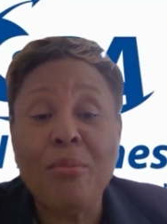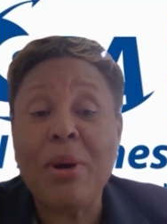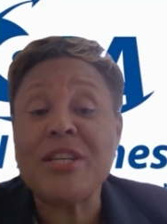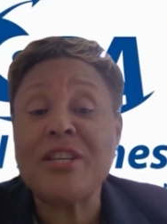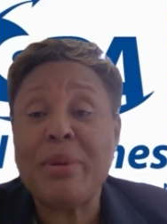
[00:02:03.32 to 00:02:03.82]

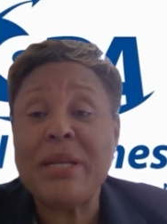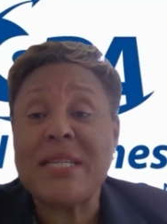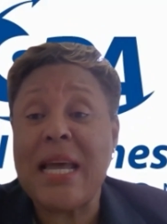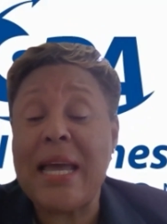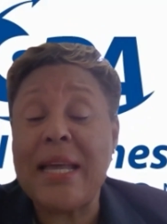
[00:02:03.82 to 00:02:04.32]
much has been
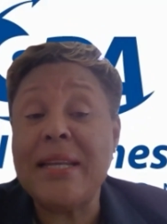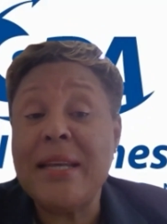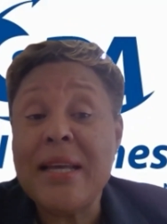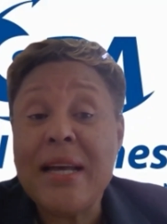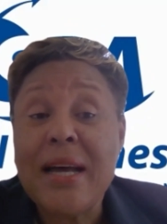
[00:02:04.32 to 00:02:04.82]
said
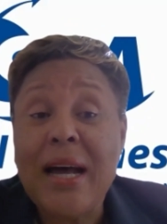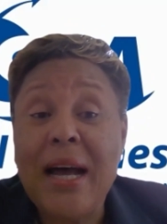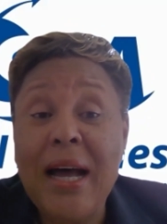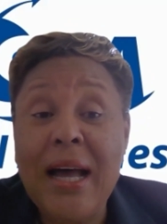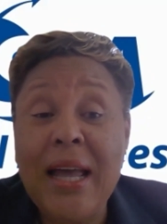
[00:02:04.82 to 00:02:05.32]

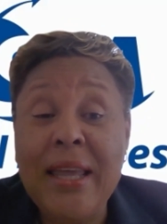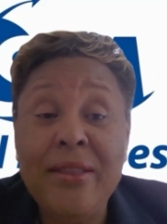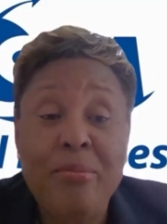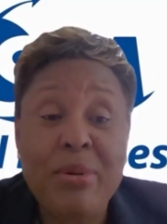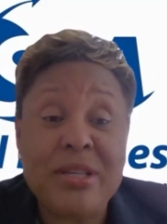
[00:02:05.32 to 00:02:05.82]
in
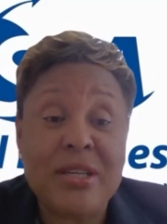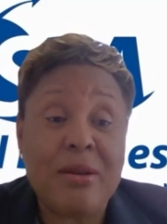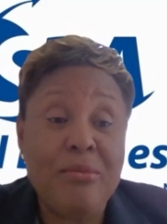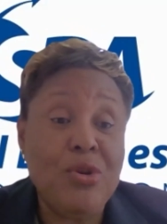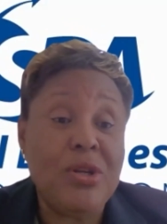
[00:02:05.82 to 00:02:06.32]
the business
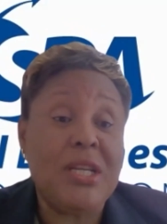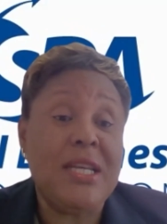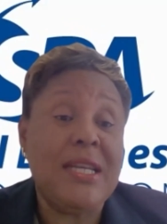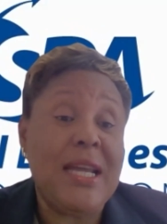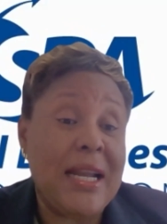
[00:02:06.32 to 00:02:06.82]

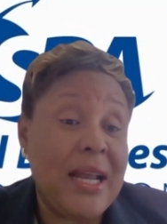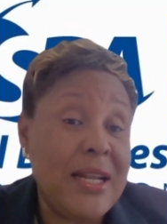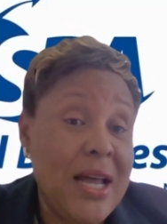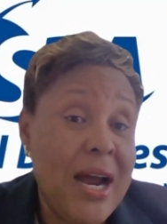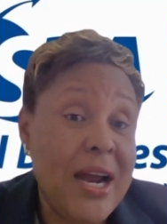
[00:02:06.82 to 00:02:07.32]
community and at
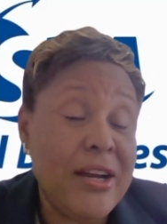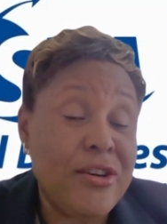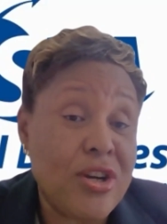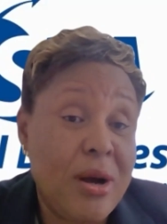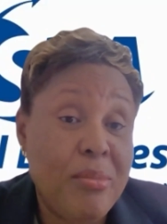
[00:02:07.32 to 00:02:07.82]

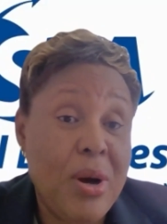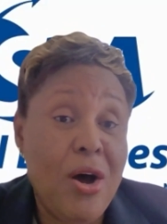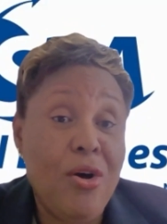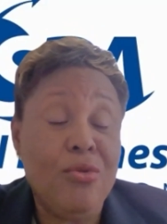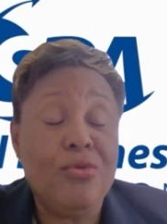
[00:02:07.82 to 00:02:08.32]
large
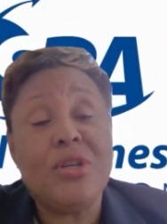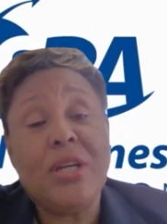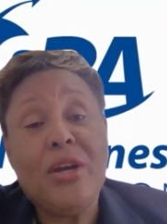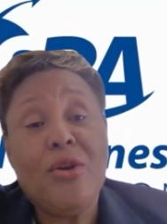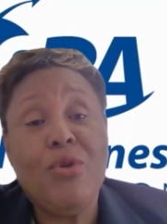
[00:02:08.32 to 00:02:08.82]
about
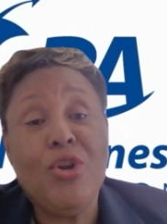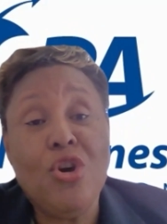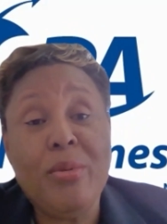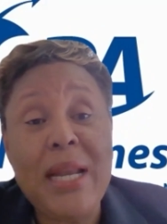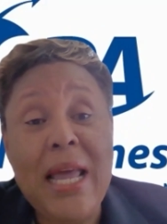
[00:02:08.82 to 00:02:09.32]

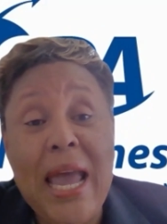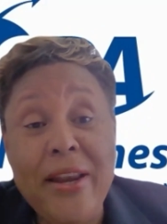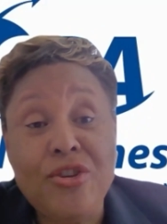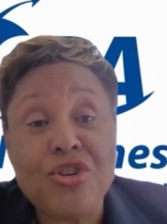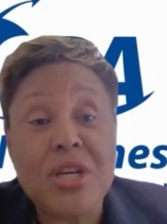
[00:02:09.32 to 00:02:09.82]
renewable
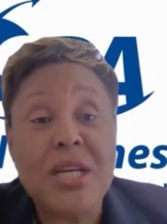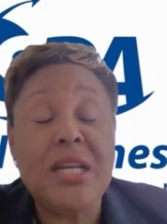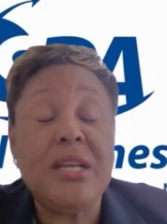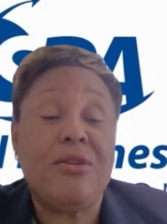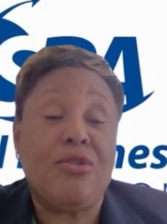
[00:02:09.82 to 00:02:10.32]

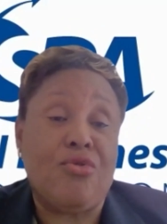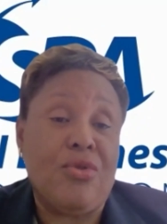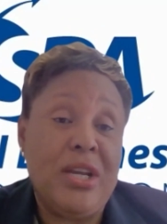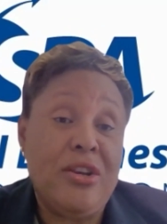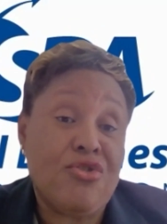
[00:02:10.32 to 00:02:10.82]
energy, the
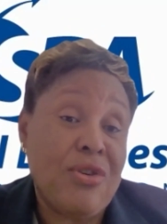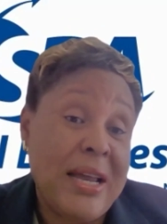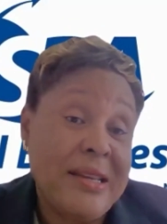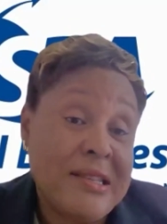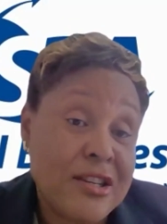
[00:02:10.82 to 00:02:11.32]
green
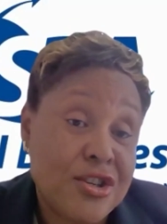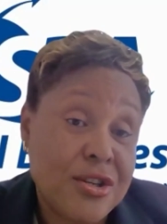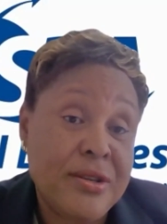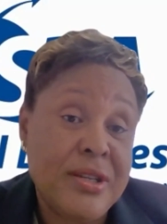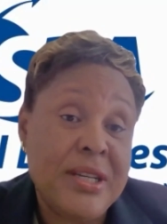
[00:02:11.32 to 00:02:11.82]

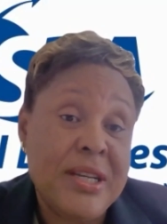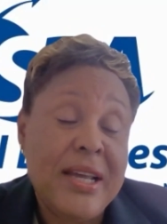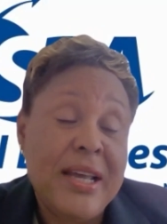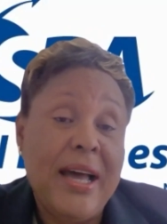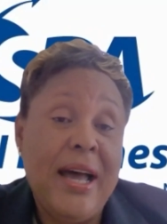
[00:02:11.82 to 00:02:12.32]
transition,
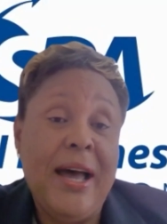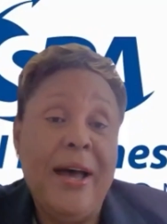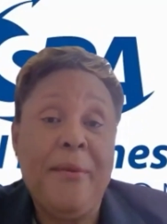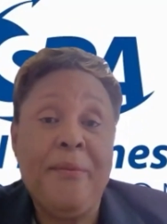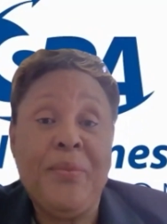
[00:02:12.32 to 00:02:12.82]

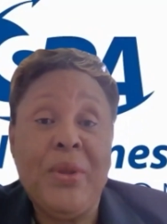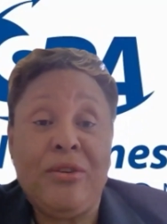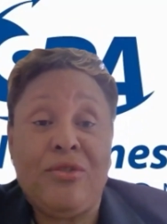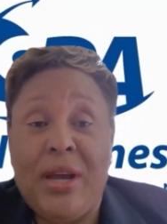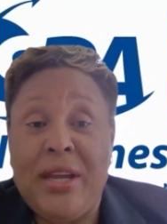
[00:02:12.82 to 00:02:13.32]

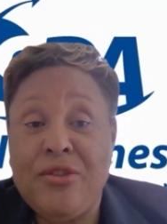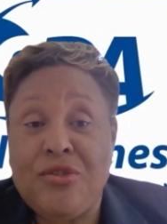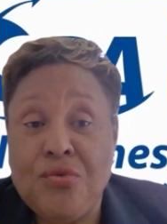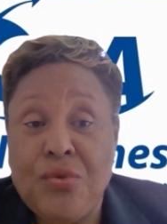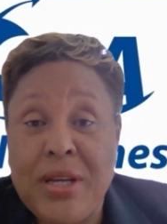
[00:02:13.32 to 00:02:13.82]
trying
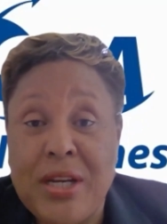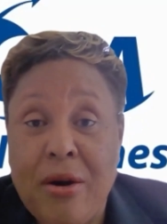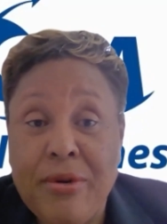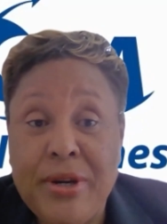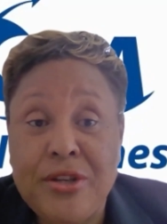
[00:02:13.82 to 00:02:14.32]
to
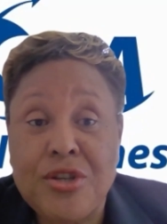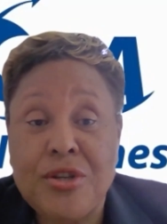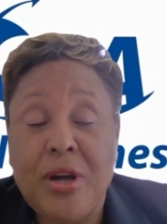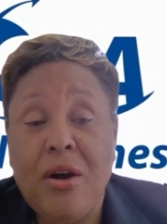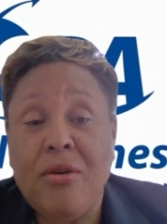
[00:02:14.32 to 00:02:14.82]
encourage
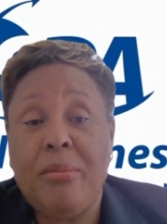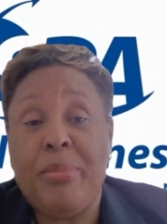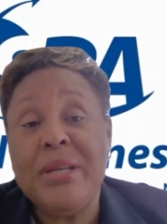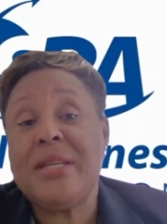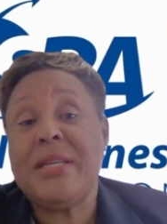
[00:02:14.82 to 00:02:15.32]
our
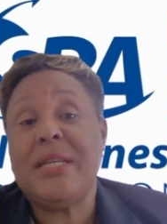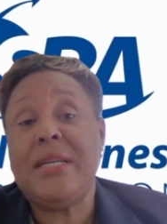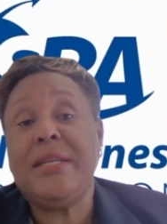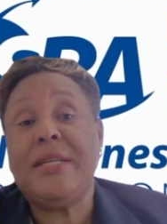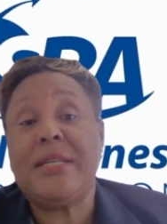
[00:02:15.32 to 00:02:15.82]

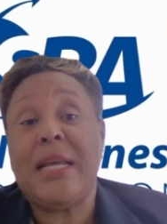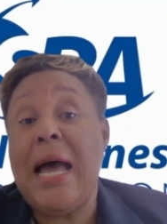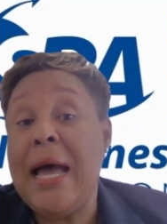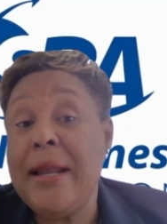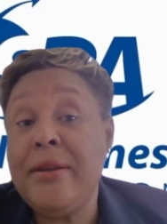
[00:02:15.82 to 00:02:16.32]
businesses
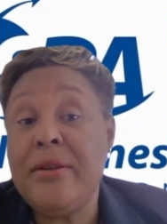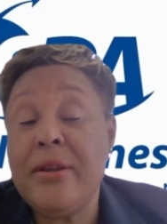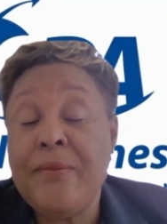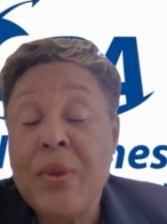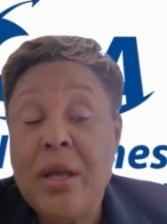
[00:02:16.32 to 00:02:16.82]

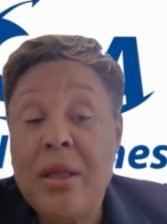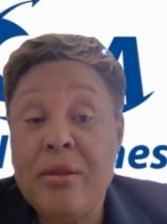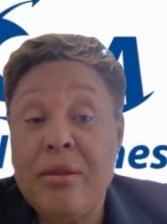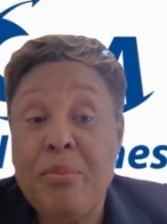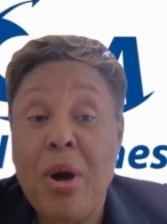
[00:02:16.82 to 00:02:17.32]
and
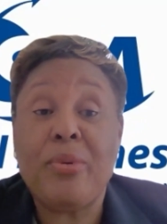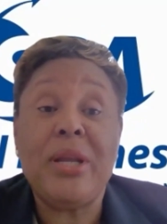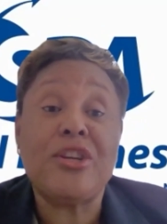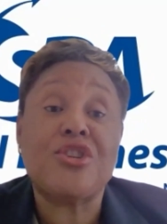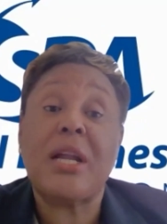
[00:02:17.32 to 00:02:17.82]
the
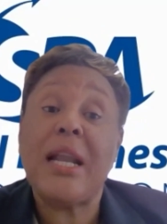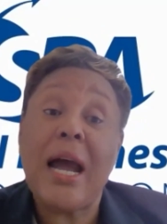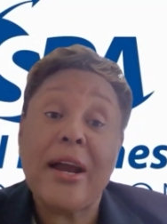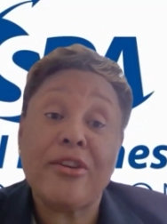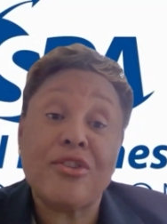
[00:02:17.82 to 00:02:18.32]
population at
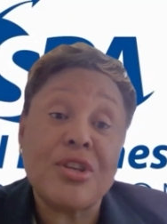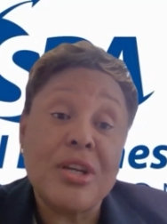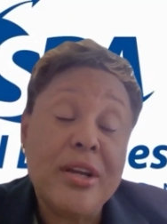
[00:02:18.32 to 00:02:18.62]
large